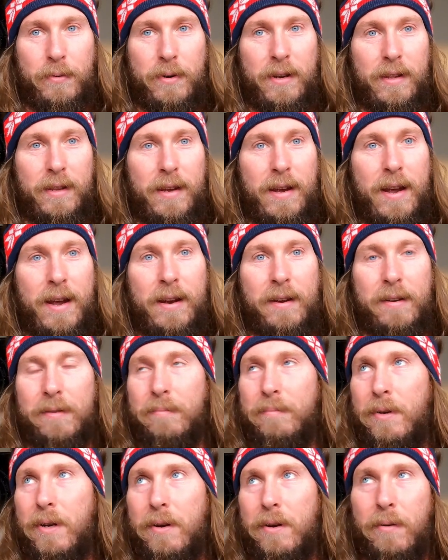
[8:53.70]
really, and,
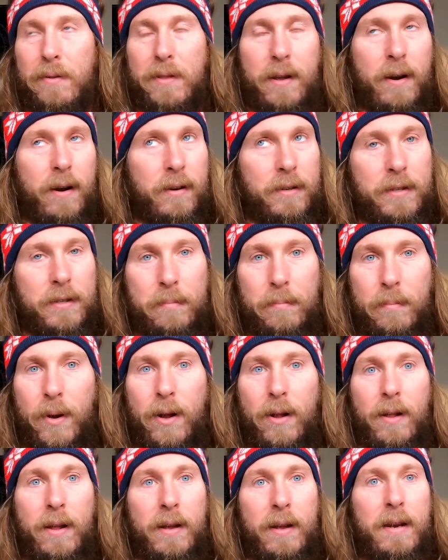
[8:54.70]
you know, they are
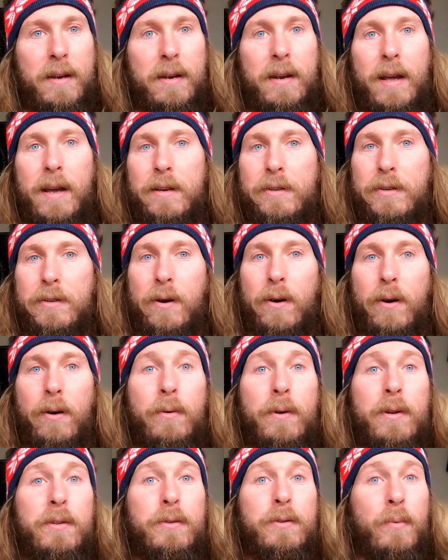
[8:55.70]
symbolic in nature.
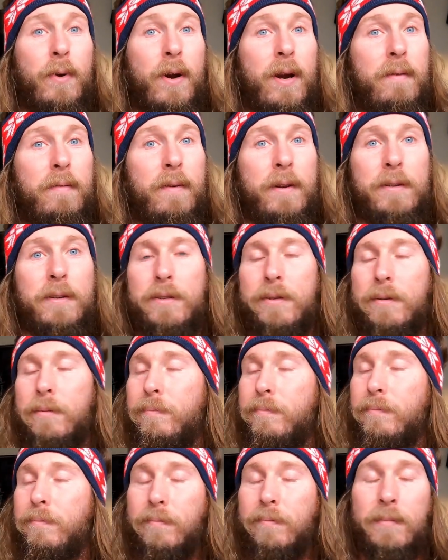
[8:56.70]
Odin's ravens
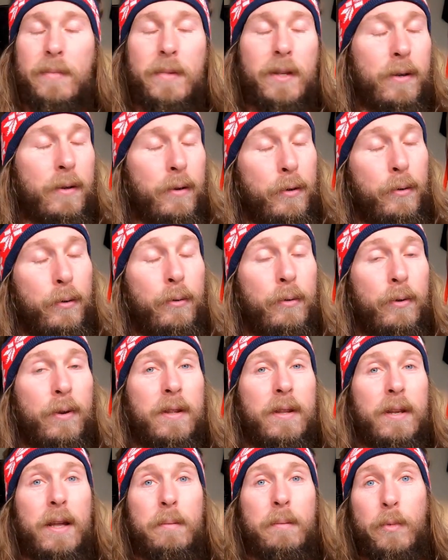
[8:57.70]

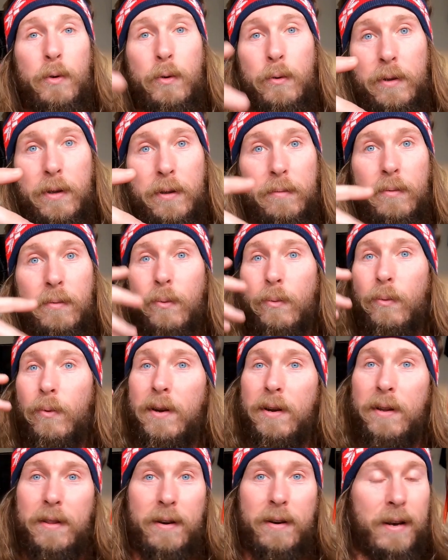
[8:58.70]
Hugin and Munin,
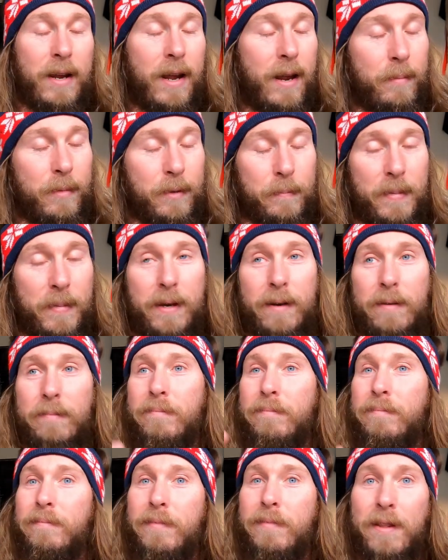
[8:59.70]
what do their names mean?